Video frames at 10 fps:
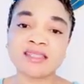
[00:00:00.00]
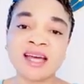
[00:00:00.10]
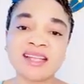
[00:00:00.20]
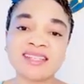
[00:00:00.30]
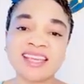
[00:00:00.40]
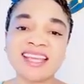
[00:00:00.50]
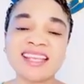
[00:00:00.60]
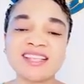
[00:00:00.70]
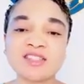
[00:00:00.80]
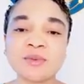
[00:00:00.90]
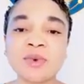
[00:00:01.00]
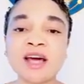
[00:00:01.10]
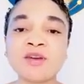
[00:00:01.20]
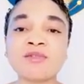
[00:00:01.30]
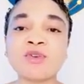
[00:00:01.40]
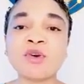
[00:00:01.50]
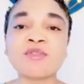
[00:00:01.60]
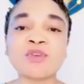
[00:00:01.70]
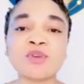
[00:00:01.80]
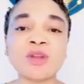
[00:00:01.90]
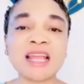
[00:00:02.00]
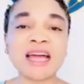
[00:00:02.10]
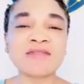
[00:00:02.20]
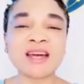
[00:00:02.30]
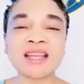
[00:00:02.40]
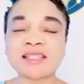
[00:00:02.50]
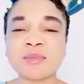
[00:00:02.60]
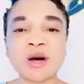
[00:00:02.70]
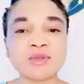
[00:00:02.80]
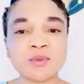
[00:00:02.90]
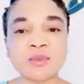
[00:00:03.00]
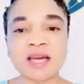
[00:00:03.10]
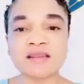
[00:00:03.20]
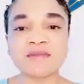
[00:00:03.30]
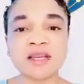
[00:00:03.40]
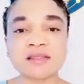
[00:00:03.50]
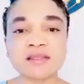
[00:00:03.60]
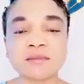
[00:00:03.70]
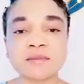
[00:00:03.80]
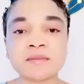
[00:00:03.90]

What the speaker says: that it is the plan of God for your life and it's about to manifest.